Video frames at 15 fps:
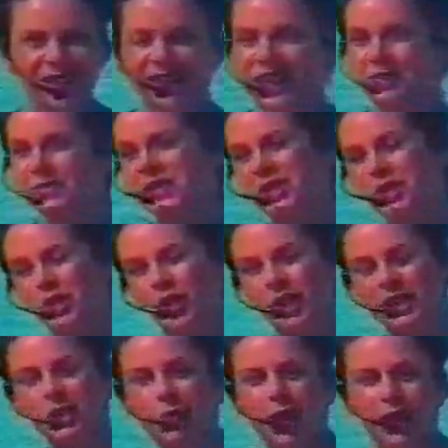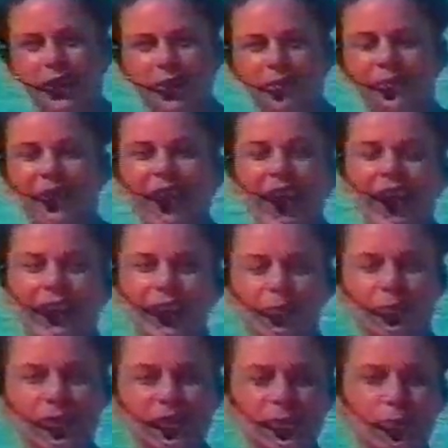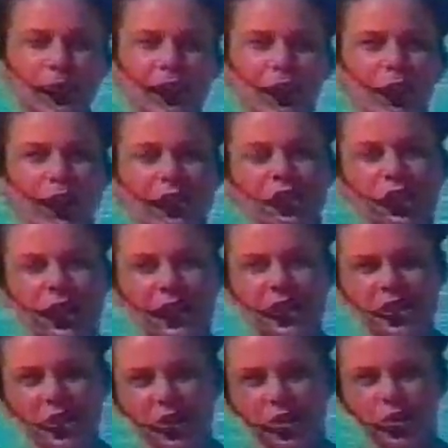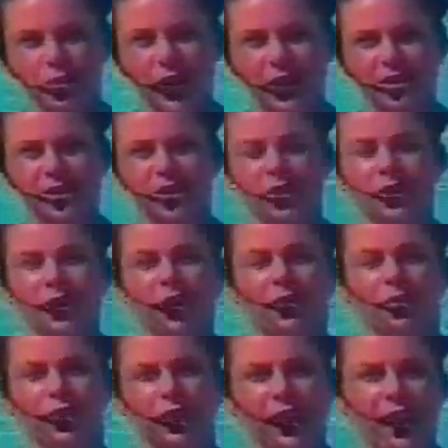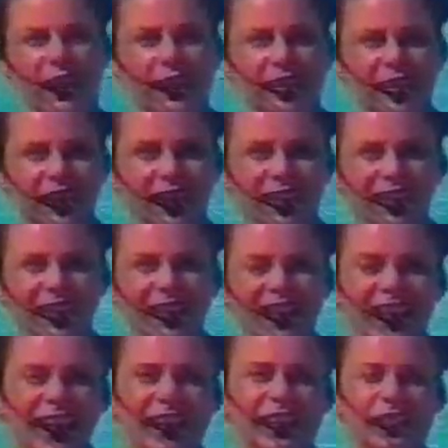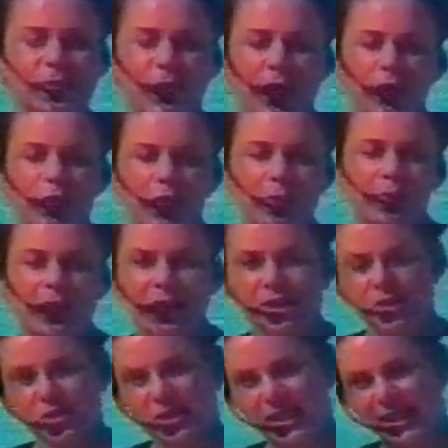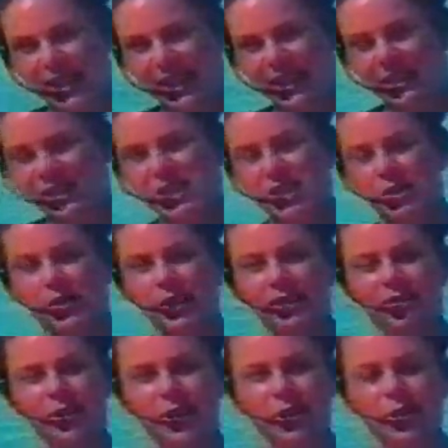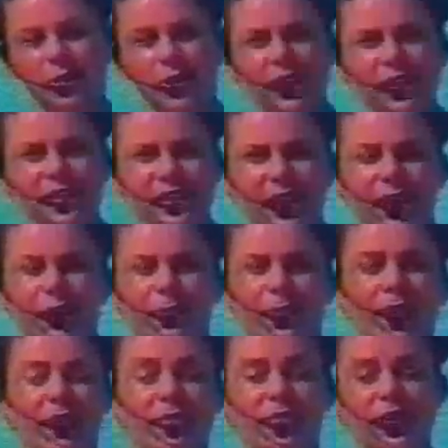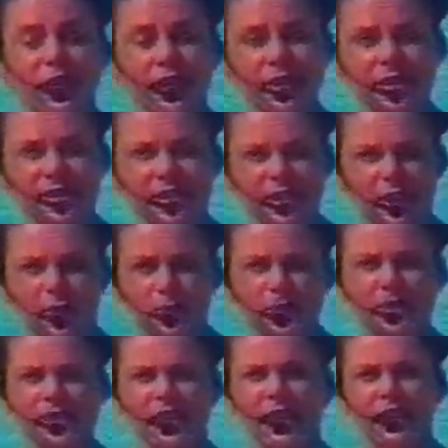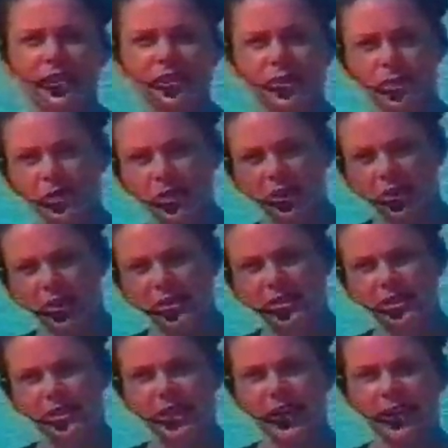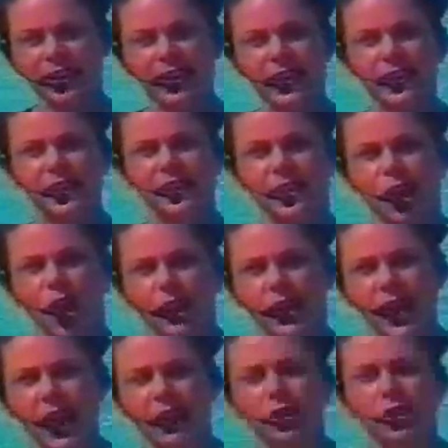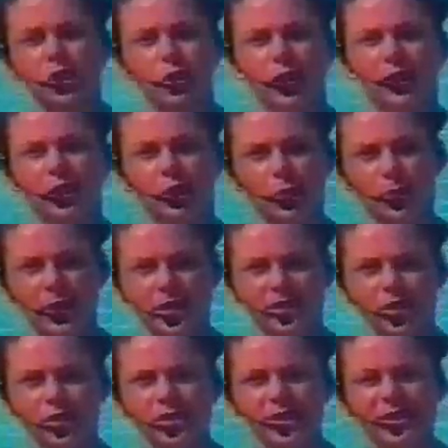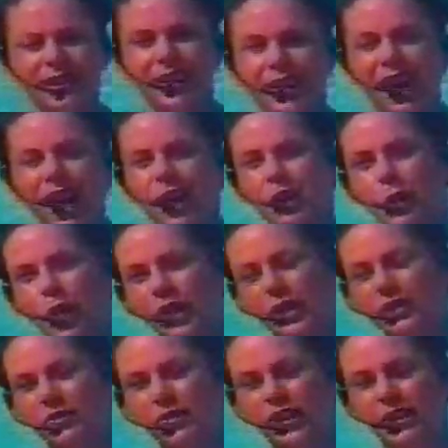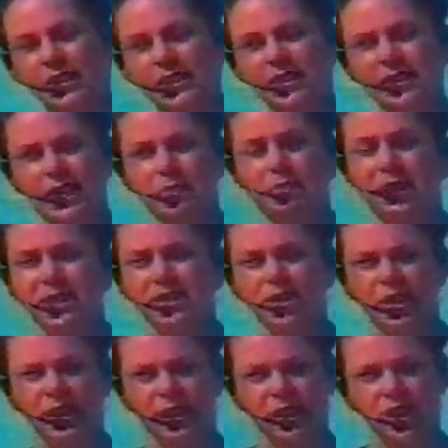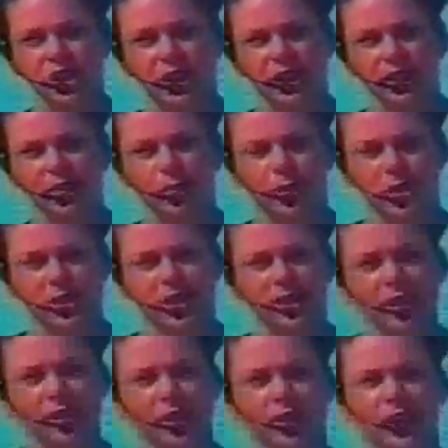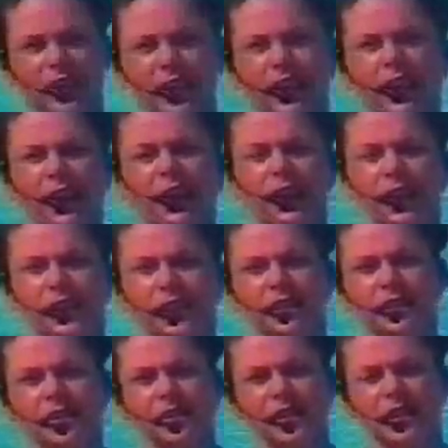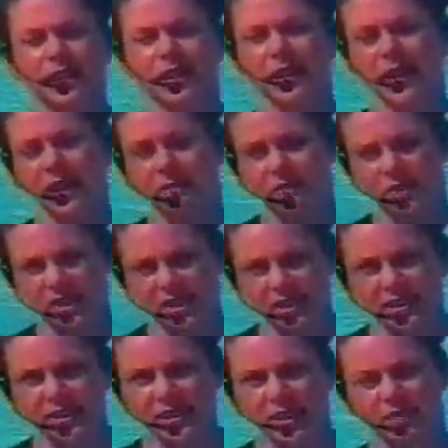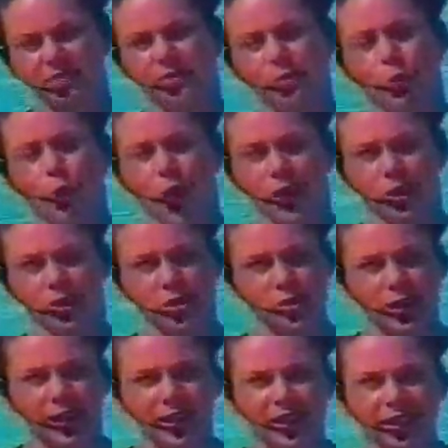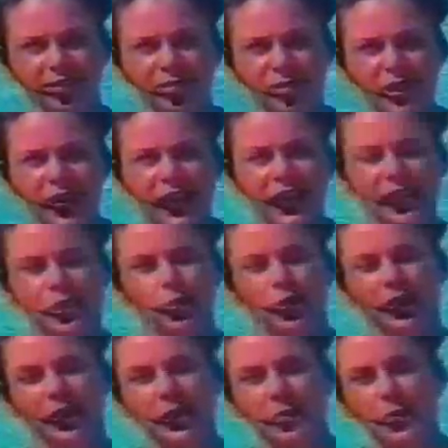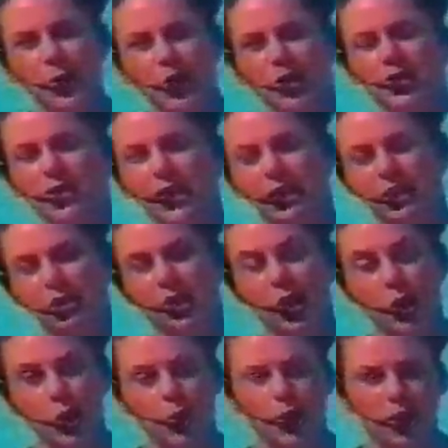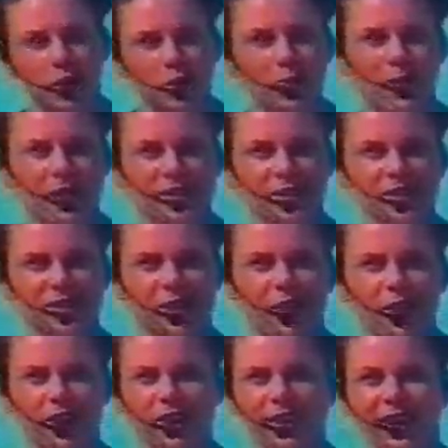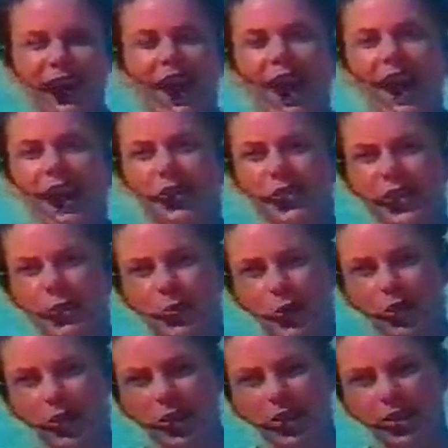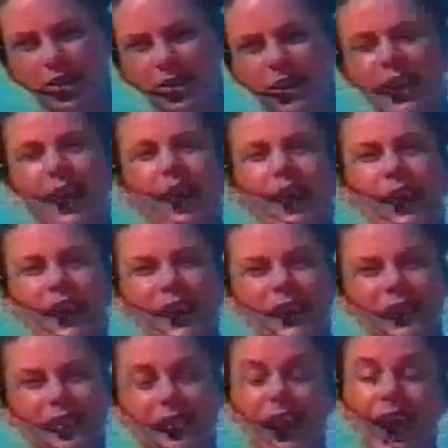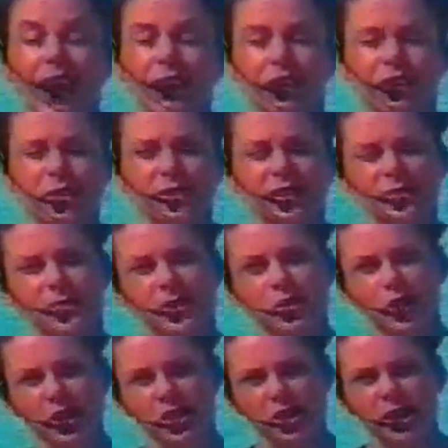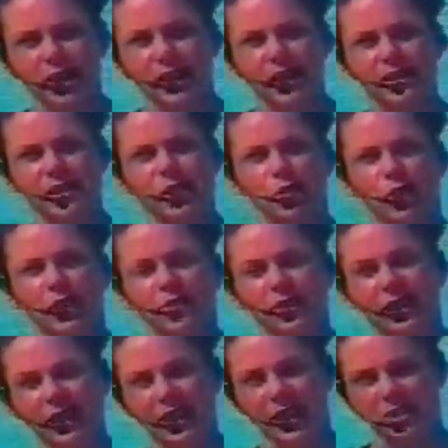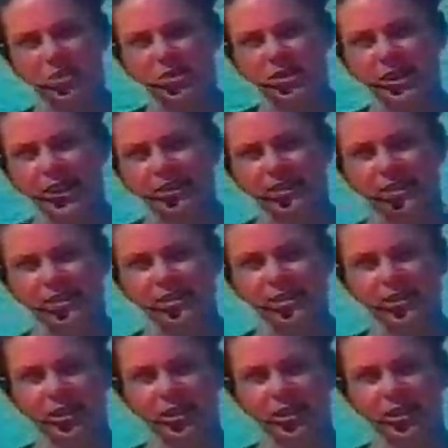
My name is Julie Twynham, and I'm the Speedo Educational Director for Canada. It's my great pleasure today to give you some fitness tips and some theories and techniques on how to train your muscles. Aquatic fitness and muscle conditioning particularly is the emphasis of water training. It's really important that you know where your muscles are, how they work, and how to do some stretching and strengthening exercises.